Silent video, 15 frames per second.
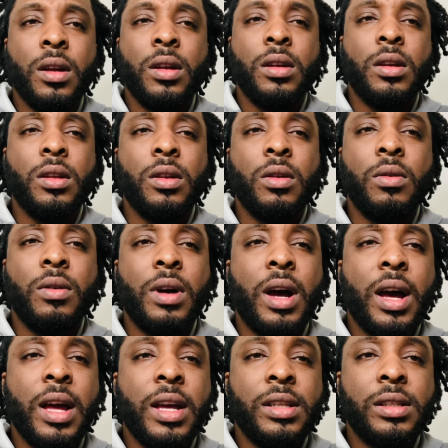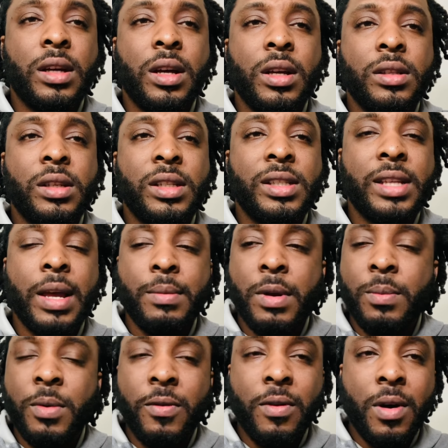You know, it's a statement
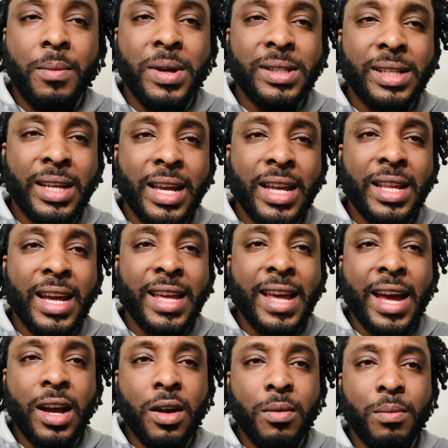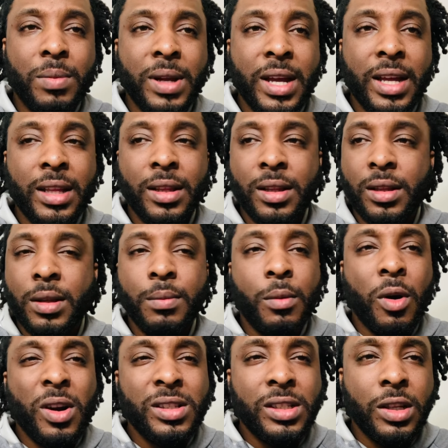performance again. I can't complain. The
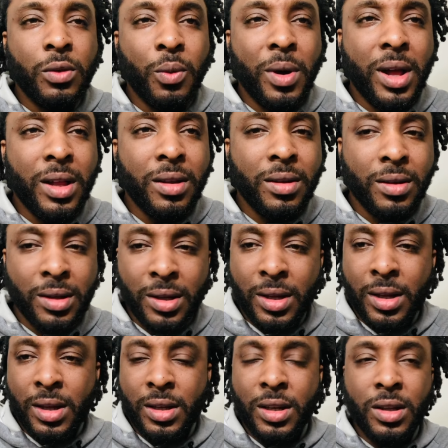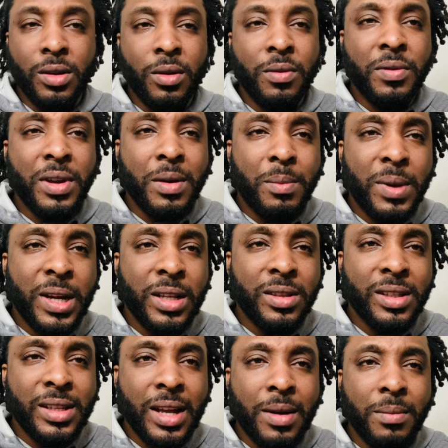boys did well. You know, fair play to
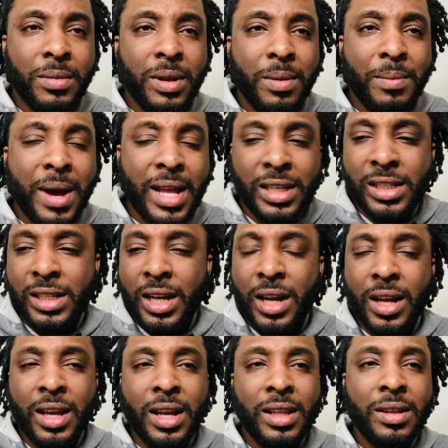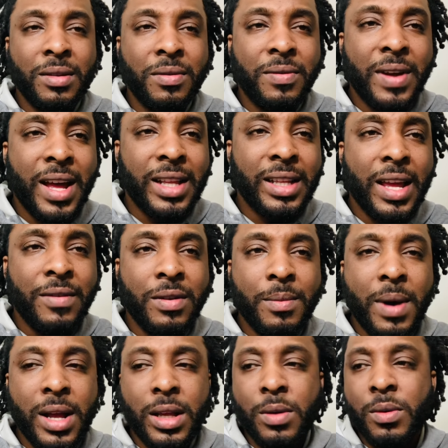them, the manager, the fan,
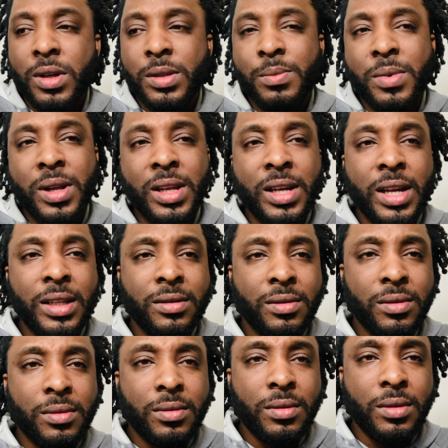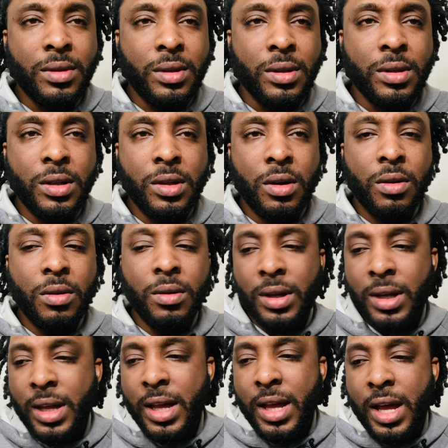everybody was brilliant. You know,
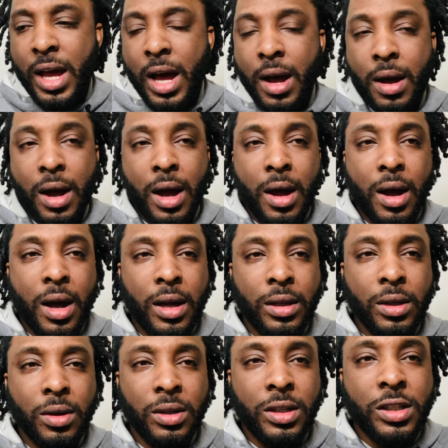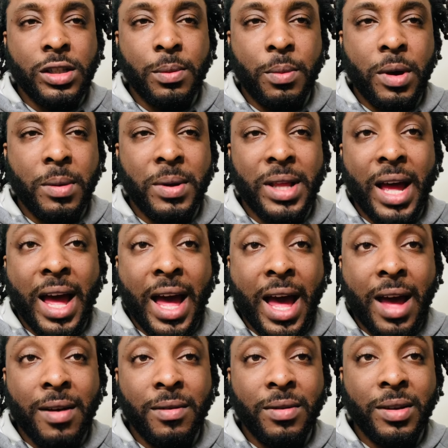the only disappointment I
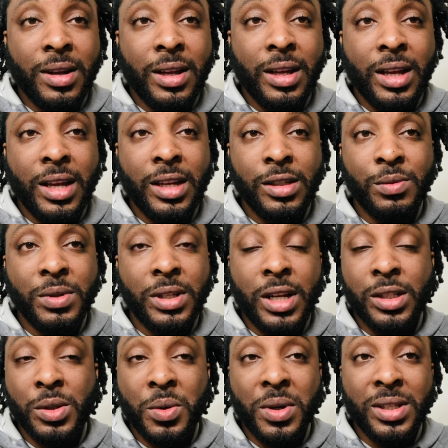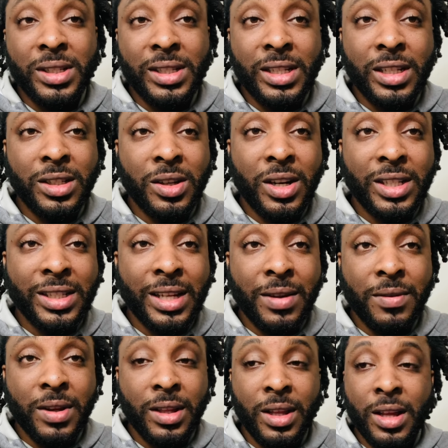have is we're not scoring 6 or
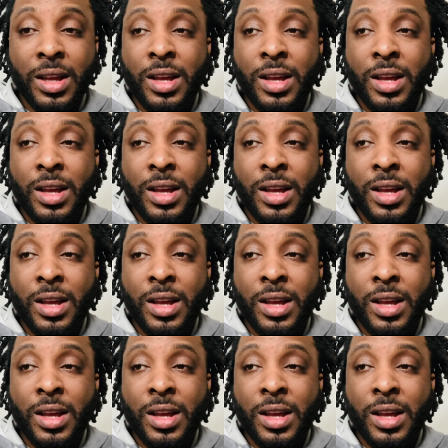7.